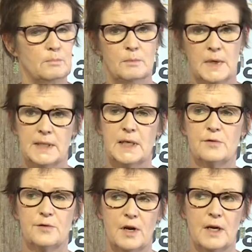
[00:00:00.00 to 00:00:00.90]
Monday to
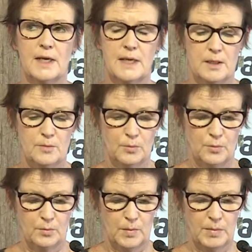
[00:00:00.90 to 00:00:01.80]
Friday,
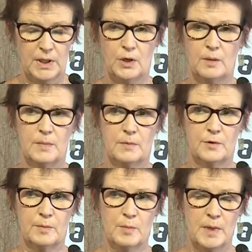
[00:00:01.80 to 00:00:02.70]
but on a,
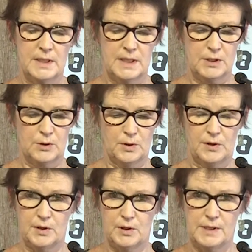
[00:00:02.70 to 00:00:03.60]
from a Monday to a
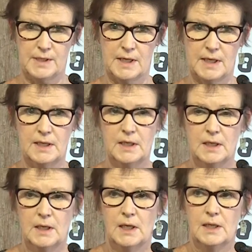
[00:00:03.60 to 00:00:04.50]
Thursday,
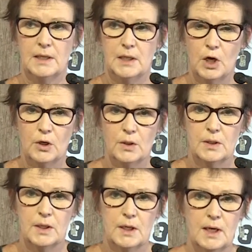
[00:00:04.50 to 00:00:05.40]
the
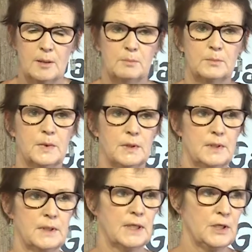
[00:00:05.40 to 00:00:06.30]
um,
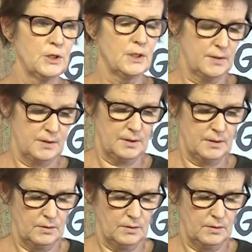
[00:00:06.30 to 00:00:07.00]
teachers